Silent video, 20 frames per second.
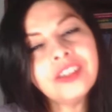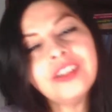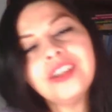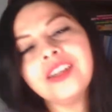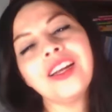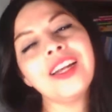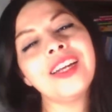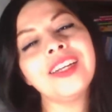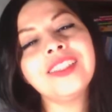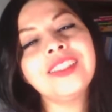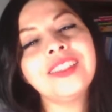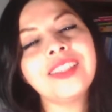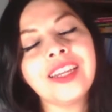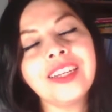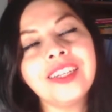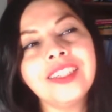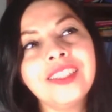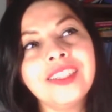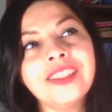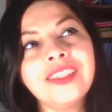and I
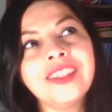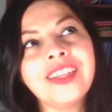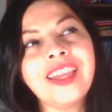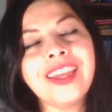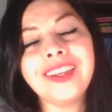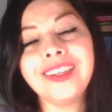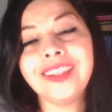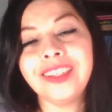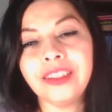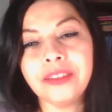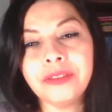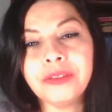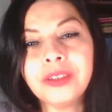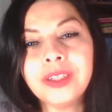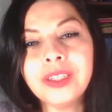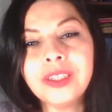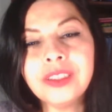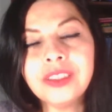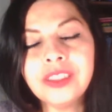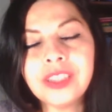decided to look at a
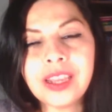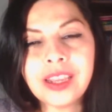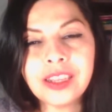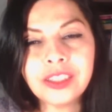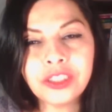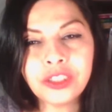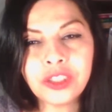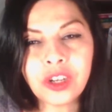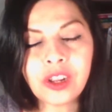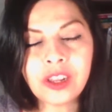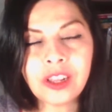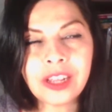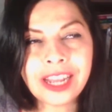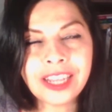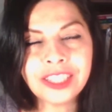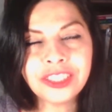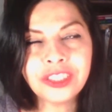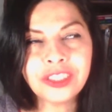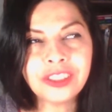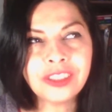different
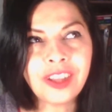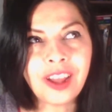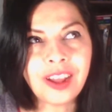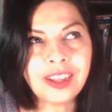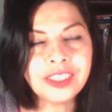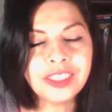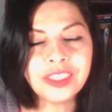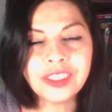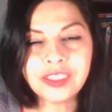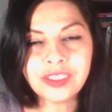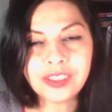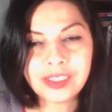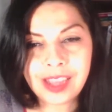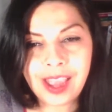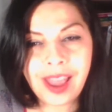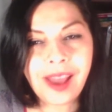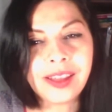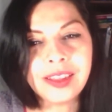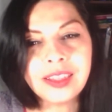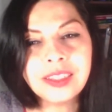astrological
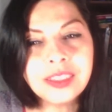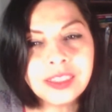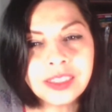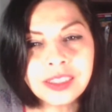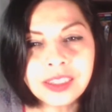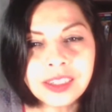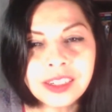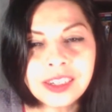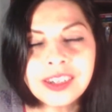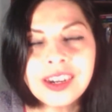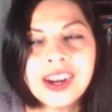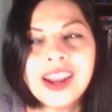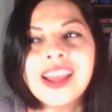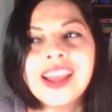calendar,